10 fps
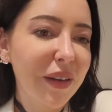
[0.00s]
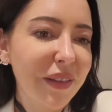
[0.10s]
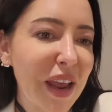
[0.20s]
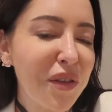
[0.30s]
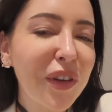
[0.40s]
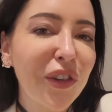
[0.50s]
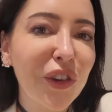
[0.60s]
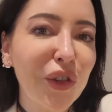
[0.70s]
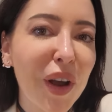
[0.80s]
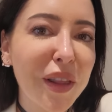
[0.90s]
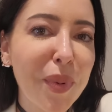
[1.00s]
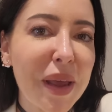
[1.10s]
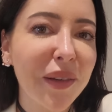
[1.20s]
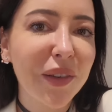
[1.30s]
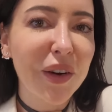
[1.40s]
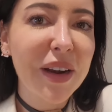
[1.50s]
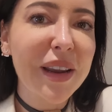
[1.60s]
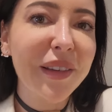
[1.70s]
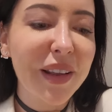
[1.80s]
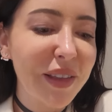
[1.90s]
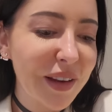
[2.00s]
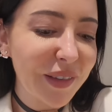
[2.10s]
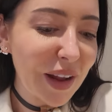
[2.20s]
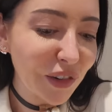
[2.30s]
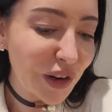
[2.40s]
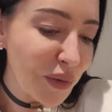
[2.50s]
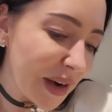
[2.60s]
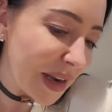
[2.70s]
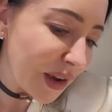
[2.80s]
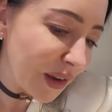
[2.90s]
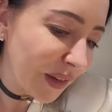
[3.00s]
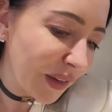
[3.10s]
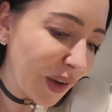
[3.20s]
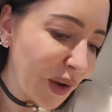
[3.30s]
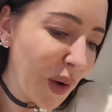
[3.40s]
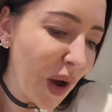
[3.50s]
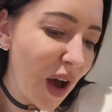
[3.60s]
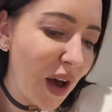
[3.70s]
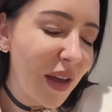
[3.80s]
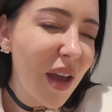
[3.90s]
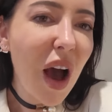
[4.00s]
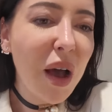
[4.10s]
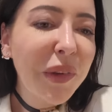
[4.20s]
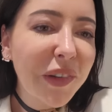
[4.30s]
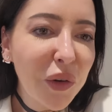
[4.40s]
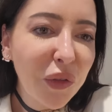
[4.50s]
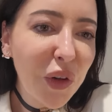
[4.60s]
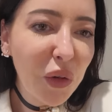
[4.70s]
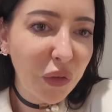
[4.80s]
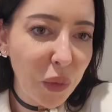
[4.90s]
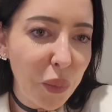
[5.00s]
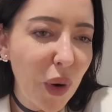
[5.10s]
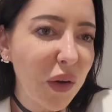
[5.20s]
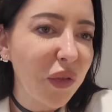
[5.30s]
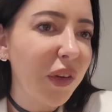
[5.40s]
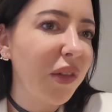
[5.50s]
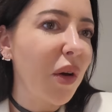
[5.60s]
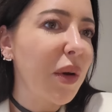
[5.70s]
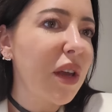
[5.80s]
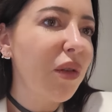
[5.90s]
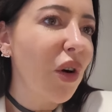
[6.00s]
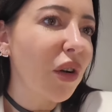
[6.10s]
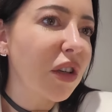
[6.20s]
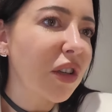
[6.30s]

David's just trying the pizza and he said that it's actually really good. So I'm still full from breakfast though, are you not?